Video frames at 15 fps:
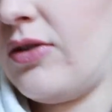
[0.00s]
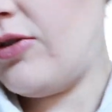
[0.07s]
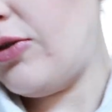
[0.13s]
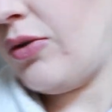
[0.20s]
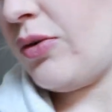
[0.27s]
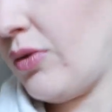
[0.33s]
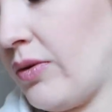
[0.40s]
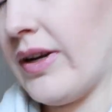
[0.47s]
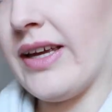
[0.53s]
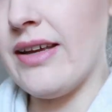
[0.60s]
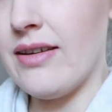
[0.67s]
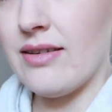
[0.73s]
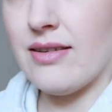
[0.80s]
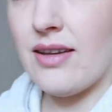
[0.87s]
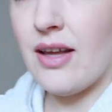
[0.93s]
to do
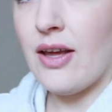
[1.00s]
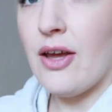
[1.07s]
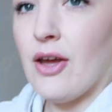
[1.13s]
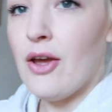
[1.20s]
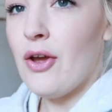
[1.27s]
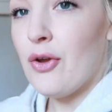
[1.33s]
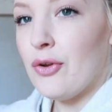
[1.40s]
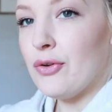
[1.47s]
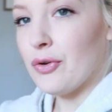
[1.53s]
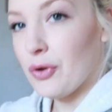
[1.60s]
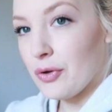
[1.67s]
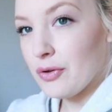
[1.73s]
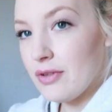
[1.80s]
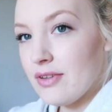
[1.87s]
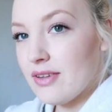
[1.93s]
is
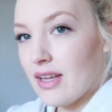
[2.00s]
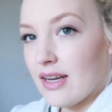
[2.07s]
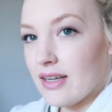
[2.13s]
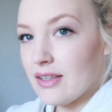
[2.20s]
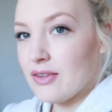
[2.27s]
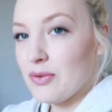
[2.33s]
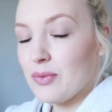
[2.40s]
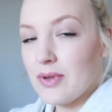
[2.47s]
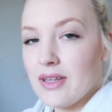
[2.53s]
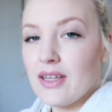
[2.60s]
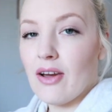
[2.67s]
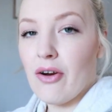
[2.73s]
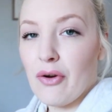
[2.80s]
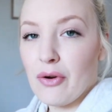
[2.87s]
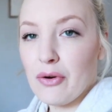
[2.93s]
nurse, and it's really
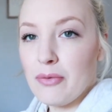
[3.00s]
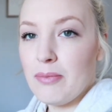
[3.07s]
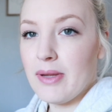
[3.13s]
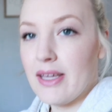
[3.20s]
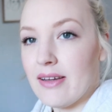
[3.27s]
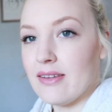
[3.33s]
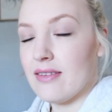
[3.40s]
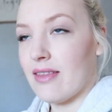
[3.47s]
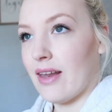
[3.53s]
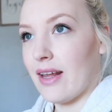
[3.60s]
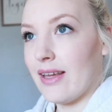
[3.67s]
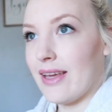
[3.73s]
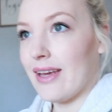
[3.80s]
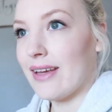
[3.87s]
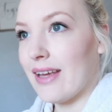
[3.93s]
hard because then
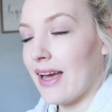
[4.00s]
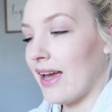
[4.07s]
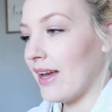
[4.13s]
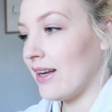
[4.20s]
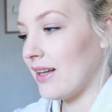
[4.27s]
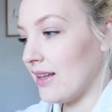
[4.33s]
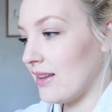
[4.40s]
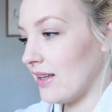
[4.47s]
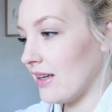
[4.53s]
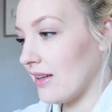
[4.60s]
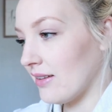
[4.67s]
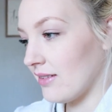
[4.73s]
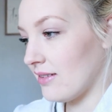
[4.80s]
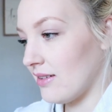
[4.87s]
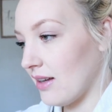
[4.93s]
I can't get anything
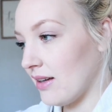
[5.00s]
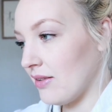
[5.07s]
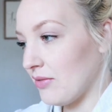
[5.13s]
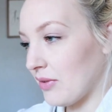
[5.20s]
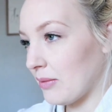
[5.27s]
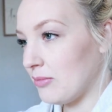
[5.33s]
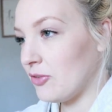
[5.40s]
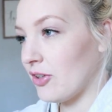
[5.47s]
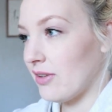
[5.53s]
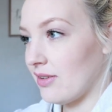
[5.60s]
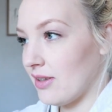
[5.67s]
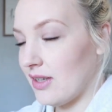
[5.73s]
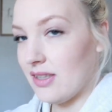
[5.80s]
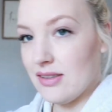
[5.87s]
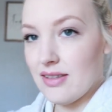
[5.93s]
else done if I'm just
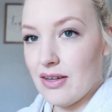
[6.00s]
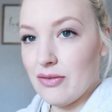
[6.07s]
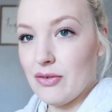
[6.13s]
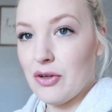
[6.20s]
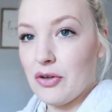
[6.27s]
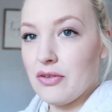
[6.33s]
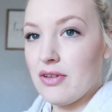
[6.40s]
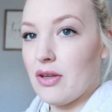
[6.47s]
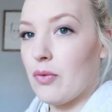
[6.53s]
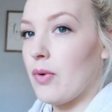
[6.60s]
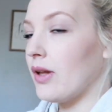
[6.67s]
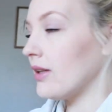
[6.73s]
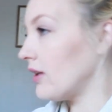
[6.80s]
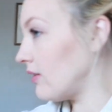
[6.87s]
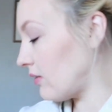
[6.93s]
sitting down nursing
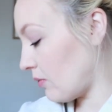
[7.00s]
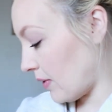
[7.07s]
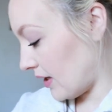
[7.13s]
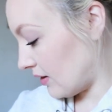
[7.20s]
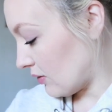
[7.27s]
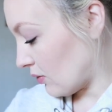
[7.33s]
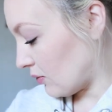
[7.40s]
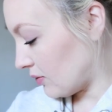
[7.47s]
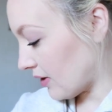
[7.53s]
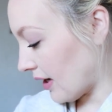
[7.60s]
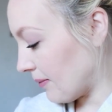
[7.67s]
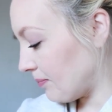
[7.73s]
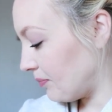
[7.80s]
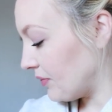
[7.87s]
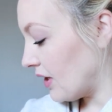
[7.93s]
while he's awake the whole
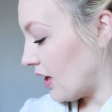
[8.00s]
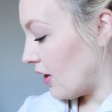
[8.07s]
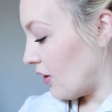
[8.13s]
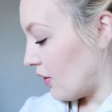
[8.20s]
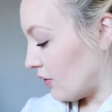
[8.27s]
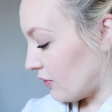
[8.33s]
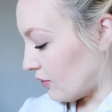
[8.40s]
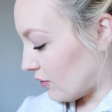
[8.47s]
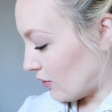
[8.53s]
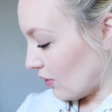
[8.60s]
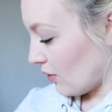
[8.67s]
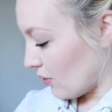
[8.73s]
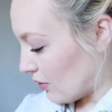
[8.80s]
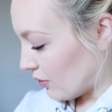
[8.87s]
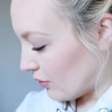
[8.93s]
time.
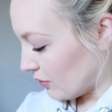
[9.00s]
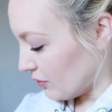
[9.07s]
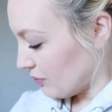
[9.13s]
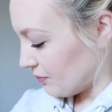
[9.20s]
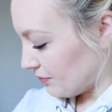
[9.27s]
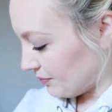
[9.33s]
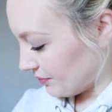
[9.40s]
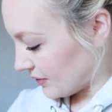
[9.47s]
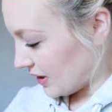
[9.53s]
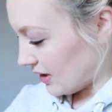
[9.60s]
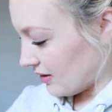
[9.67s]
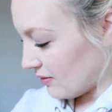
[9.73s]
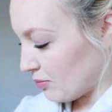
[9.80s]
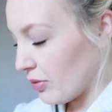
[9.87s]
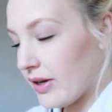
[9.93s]
So, he's